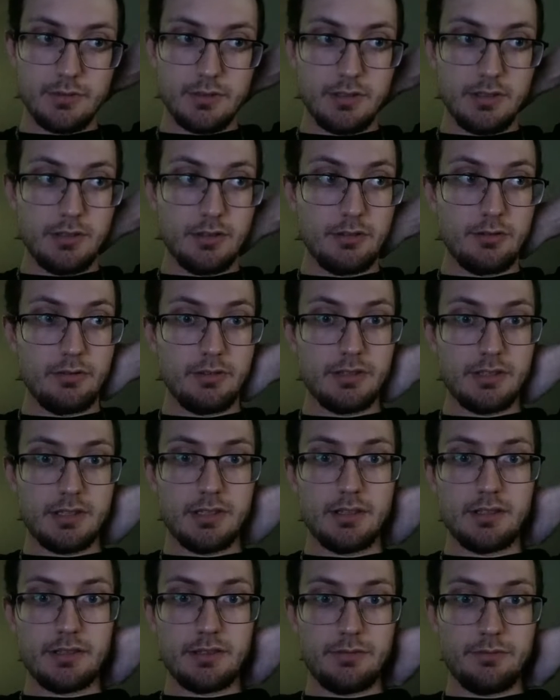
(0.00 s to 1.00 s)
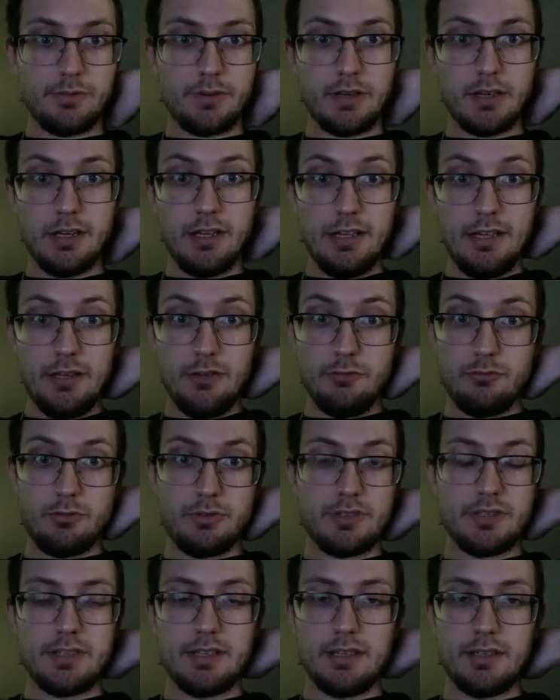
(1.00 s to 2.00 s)
is a very
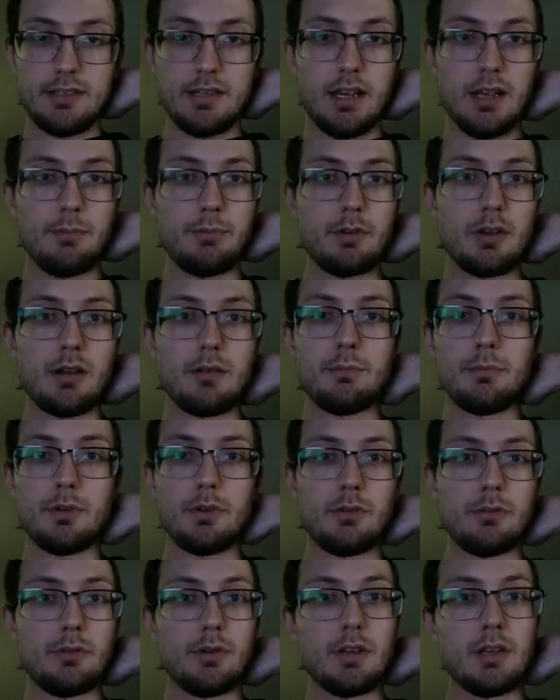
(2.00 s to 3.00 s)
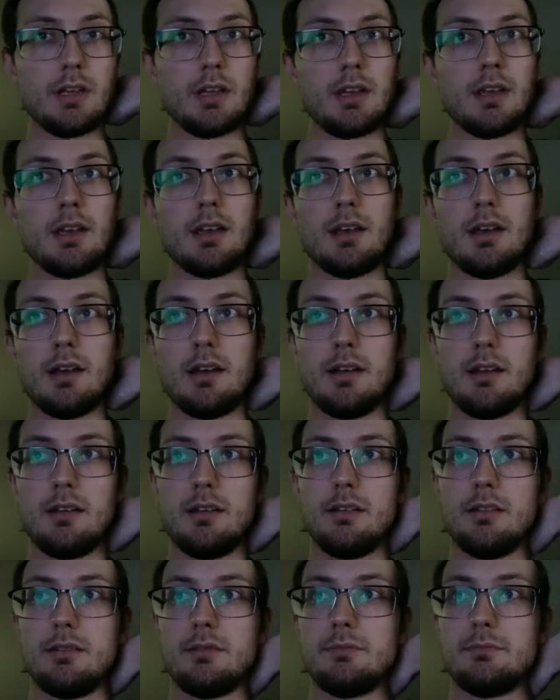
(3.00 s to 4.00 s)
interesting type combo,
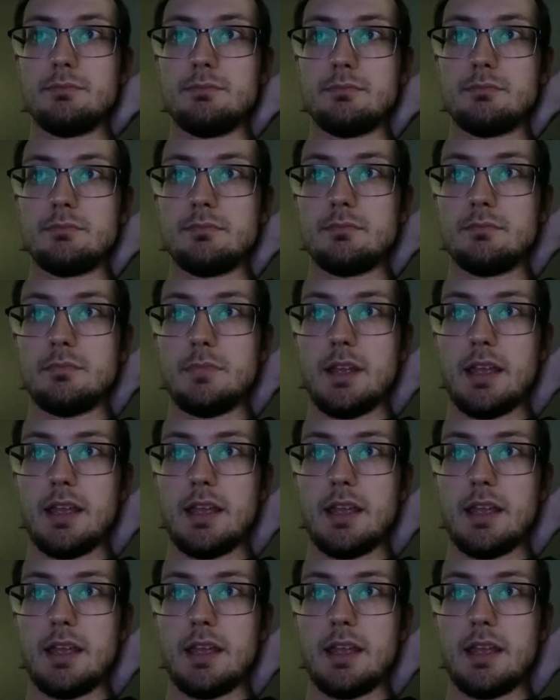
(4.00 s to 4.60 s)
and